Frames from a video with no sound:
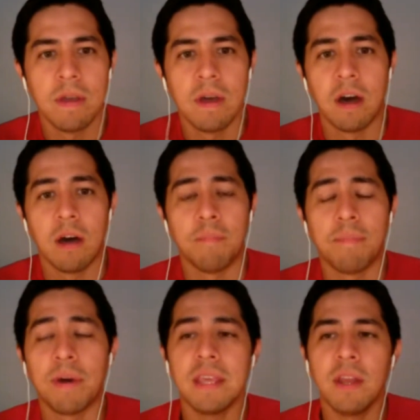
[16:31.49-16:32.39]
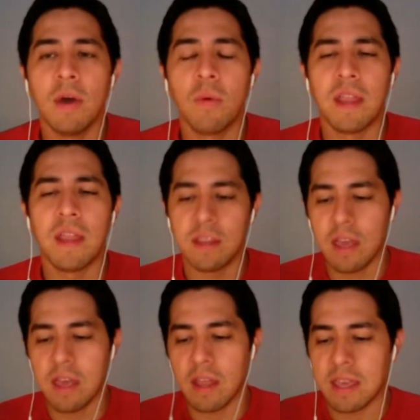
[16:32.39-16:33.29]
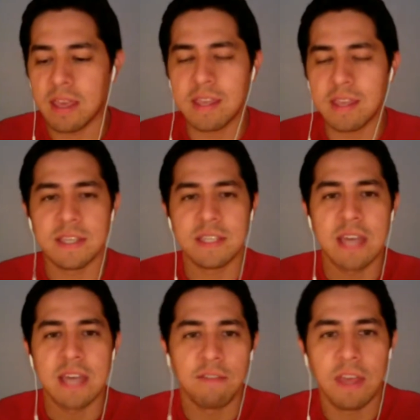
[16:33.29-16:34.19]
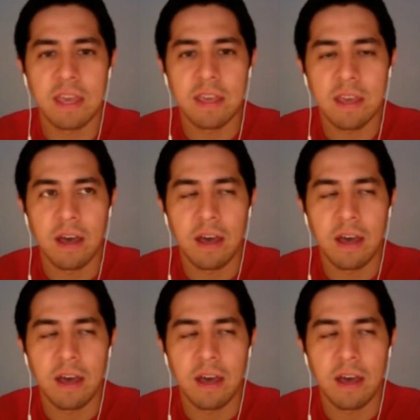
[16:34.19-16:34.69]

But you know what? He's kind of like